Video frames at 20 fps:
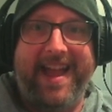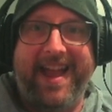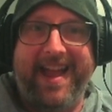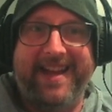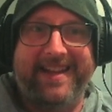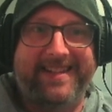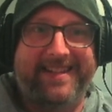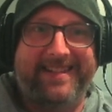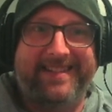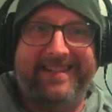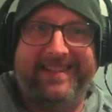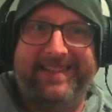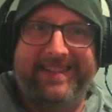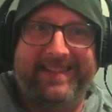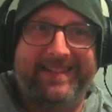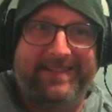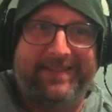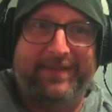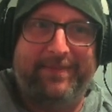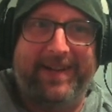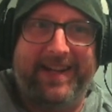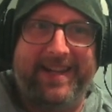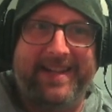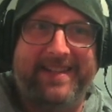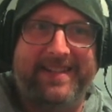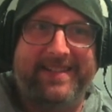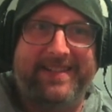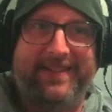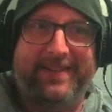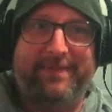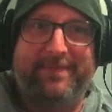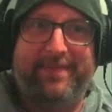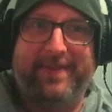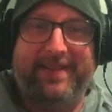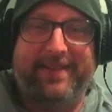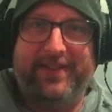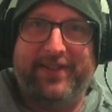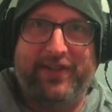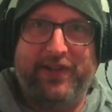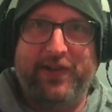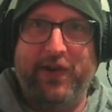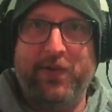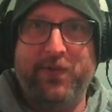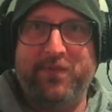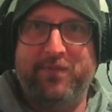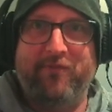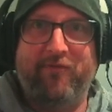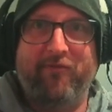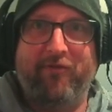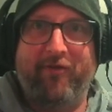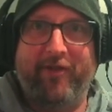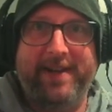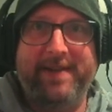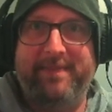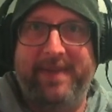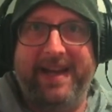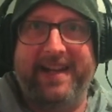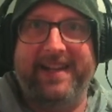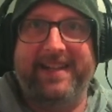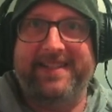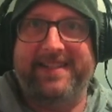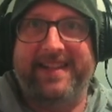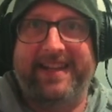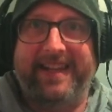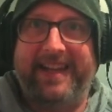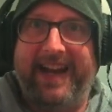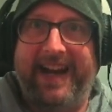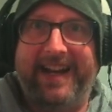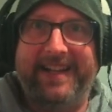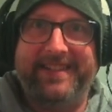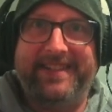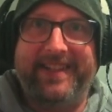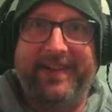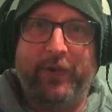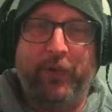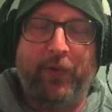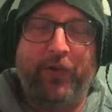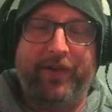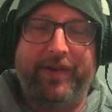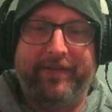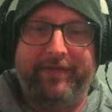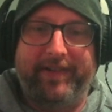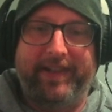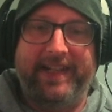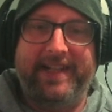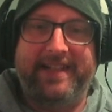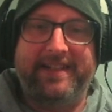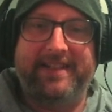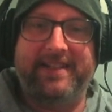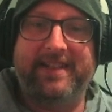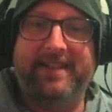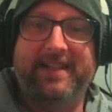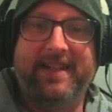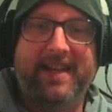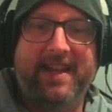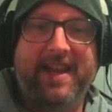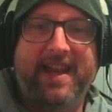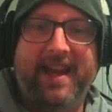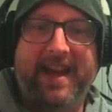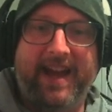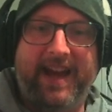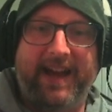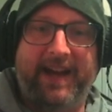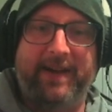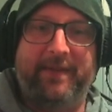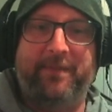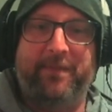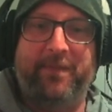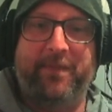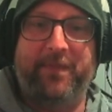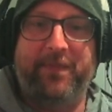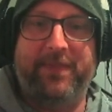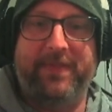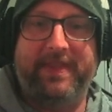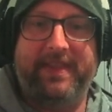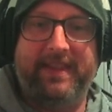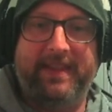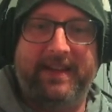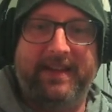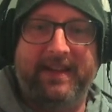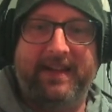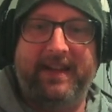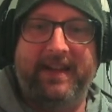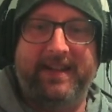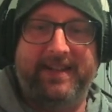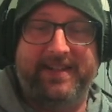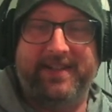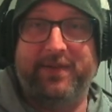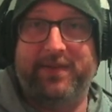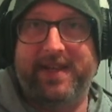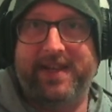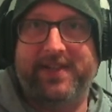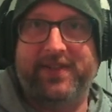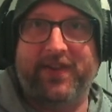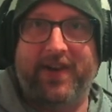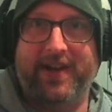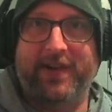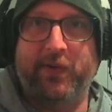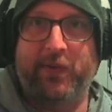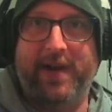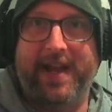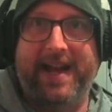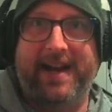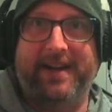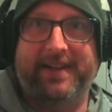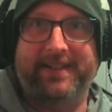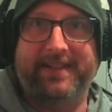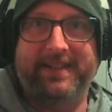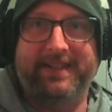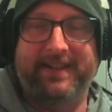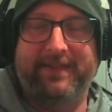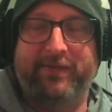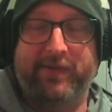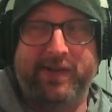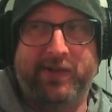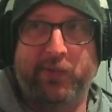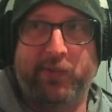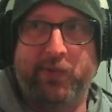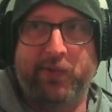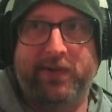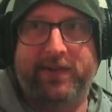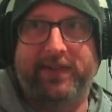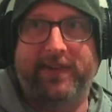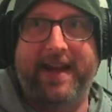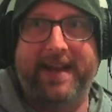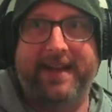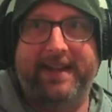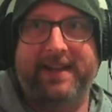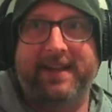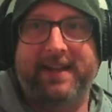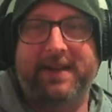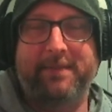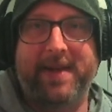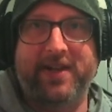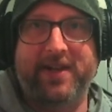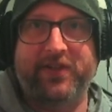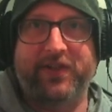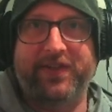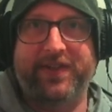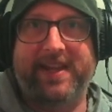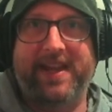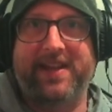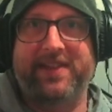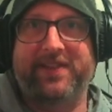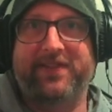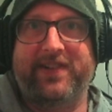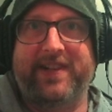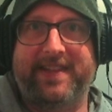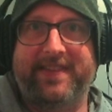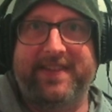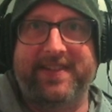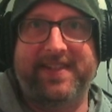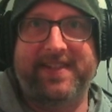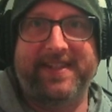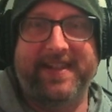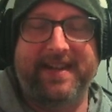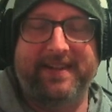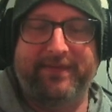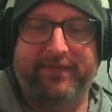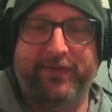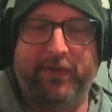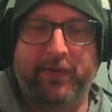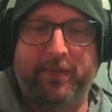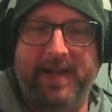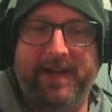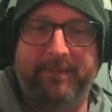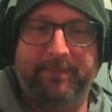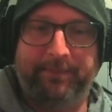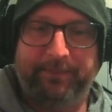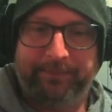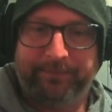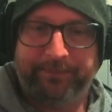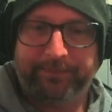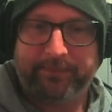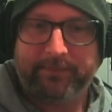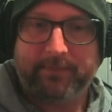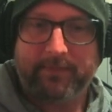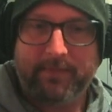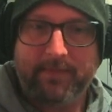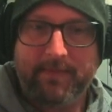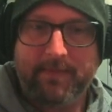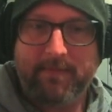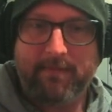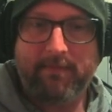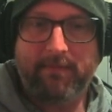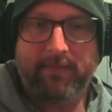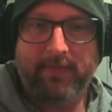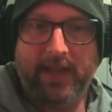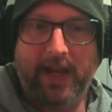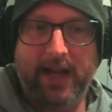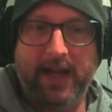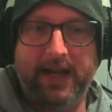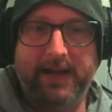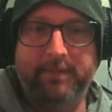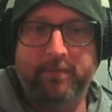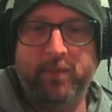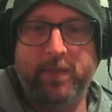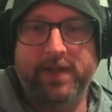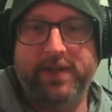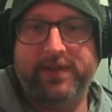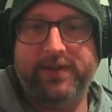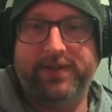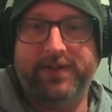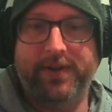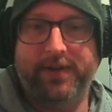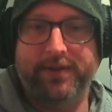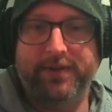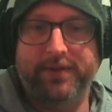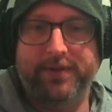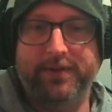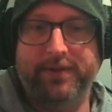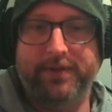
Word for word: And it, the, the players are, but there's no rebalancing cards that are already released um, until they cycle out, if we talk like Magic the Gathering in their standard format. Um, so,